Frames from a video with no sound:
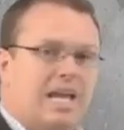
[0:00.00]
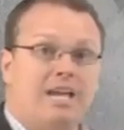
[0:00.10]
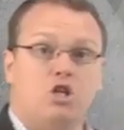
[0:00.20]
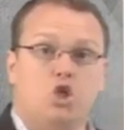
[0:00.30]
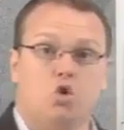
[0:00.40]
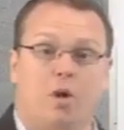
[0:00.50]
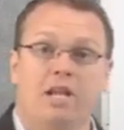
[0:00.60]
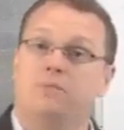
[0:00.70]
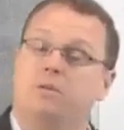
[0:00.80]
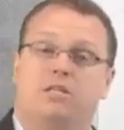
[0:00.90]
it
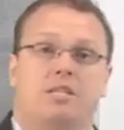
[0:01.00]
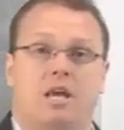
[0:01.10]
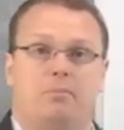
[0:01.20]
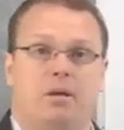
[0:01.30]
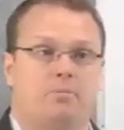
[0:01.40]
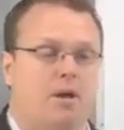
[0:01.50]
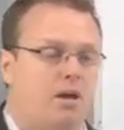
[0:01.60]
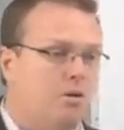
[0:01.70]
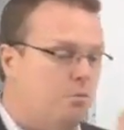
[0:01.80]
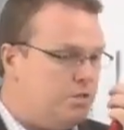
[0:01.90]
transmits in that beam
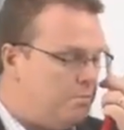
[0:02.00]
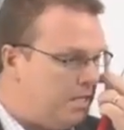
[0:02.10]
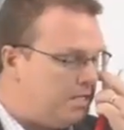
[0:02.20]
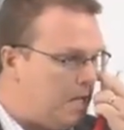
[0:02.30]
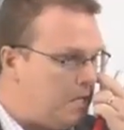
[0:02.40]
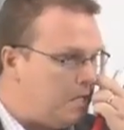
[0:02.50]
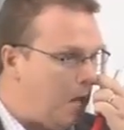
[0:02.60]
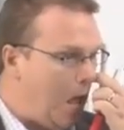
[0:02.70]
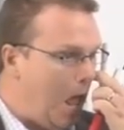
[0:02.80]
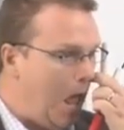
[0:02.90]
pattern, which makes sense,
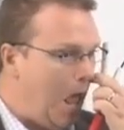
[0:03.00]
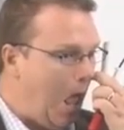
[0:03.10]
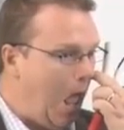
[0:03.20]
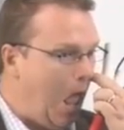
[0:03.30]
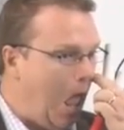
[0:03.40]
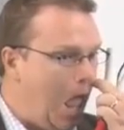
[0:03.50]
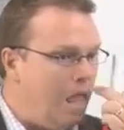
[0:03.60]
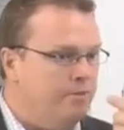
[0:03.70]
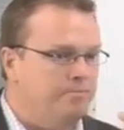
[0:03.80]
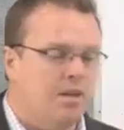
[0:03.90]

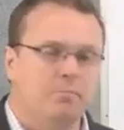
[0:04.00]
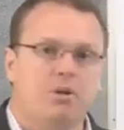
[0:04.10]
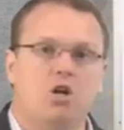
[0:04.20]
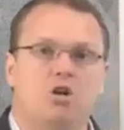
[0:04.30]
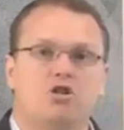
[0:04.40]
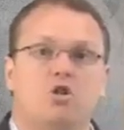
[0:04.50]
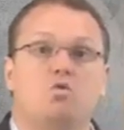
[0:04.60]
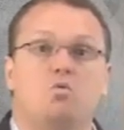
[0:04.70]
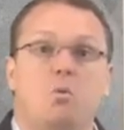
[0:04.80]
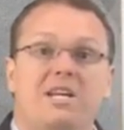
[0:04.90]
but it
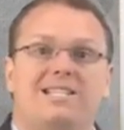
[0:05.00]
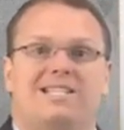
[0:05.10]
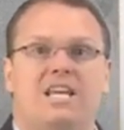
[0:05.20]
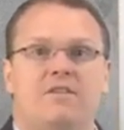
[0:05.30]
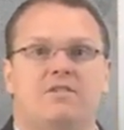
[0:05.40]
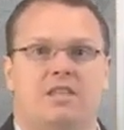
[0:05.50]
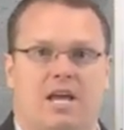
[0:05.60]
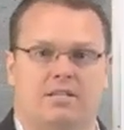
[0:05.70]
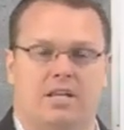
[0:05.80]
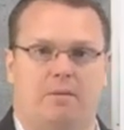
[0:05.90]
also receives in
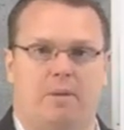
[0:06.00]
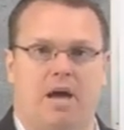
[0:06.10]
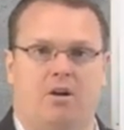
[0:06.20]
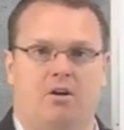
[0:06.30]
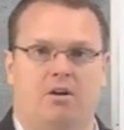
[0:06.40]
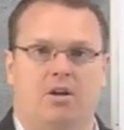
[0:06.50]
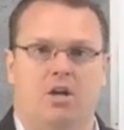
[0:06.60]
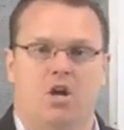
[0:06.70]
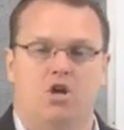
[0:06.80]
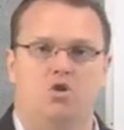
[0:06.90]
that same pattern.
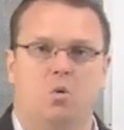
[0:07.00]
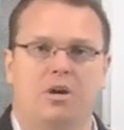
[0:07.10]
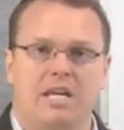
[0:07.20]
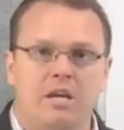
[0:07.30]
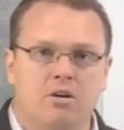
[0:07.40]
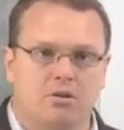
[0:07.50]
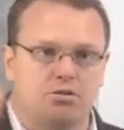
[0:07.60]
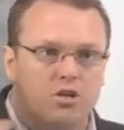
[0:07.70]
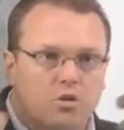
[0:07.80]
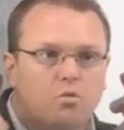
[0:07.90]
Your
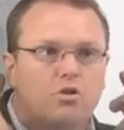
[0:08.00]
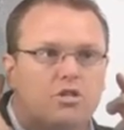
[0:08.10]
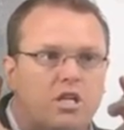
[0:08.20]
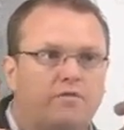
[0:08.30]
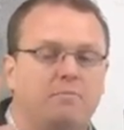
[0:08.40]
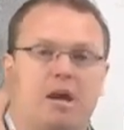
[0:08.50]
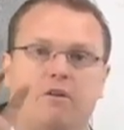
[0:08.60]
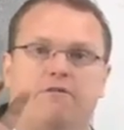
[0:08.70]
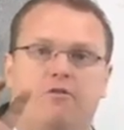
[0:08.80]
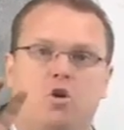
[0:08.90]
ears receive
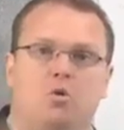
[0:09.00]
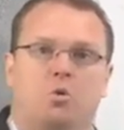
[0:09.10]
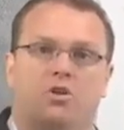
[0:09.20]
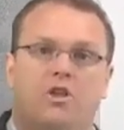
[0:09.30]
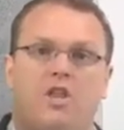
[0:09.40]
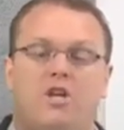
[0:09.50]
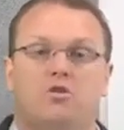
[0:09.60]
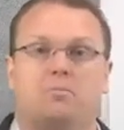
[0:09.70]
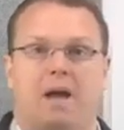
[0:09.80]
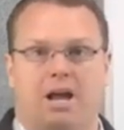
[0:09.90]
better forward than they
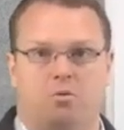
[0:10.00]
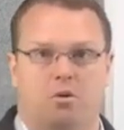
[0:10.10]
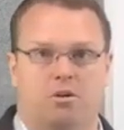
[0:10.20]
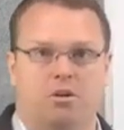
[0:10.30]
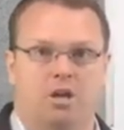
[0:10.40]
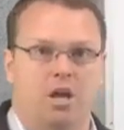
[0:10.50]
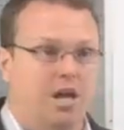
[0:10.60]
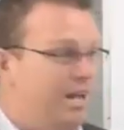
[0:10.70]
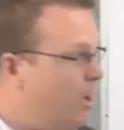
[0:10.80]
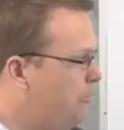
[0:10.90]
do backward.
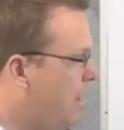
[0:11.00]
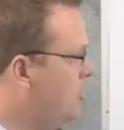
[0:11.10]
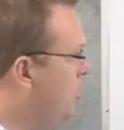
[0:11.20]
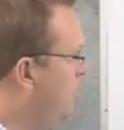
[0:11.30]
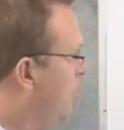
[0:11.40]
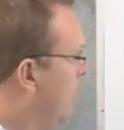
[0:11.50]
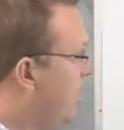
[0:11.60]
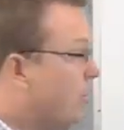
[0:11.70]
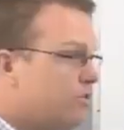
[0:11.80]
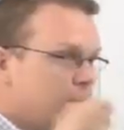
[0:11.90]
Now imagine if your
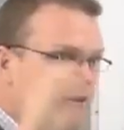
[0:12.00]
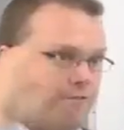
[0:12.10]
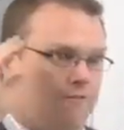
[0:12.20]
ears had a